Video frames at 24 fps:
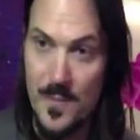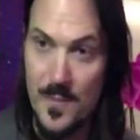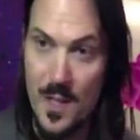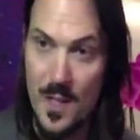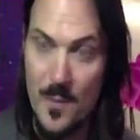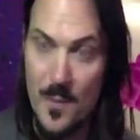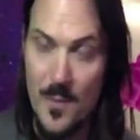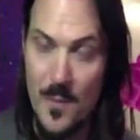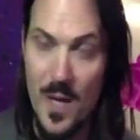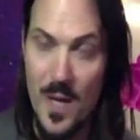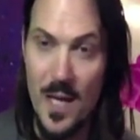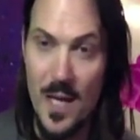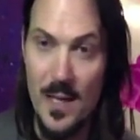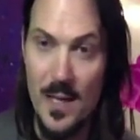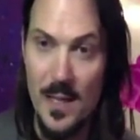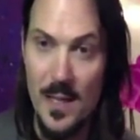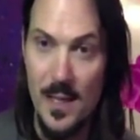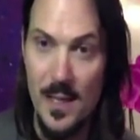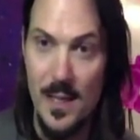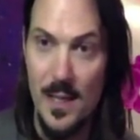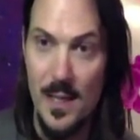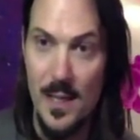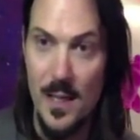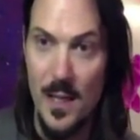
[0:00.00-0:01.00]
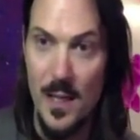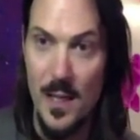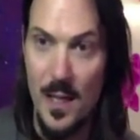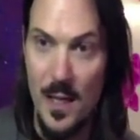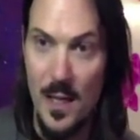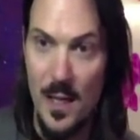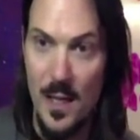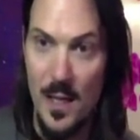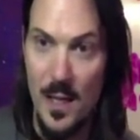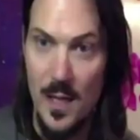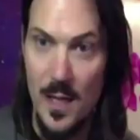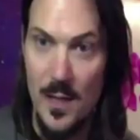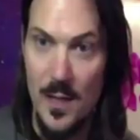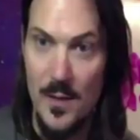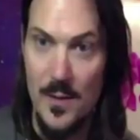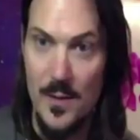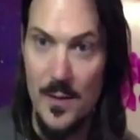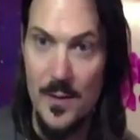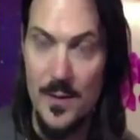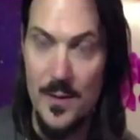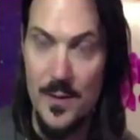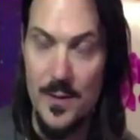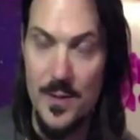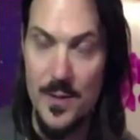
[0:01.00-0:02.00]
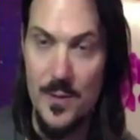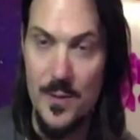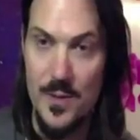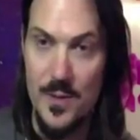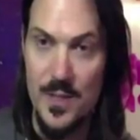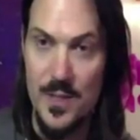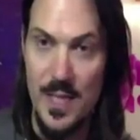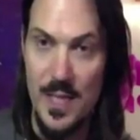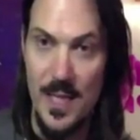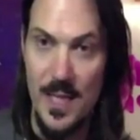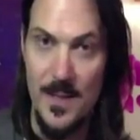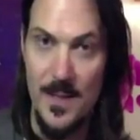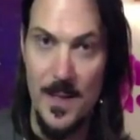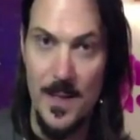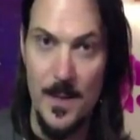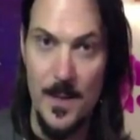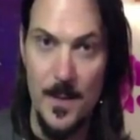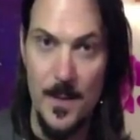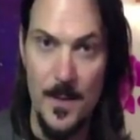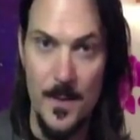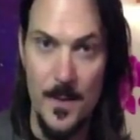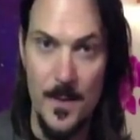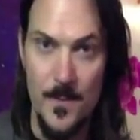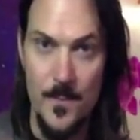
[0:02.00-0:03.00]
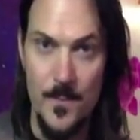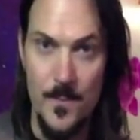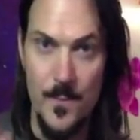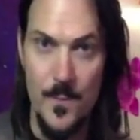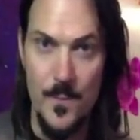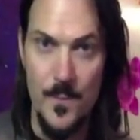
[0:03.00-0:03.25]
But uh, she was saying that the,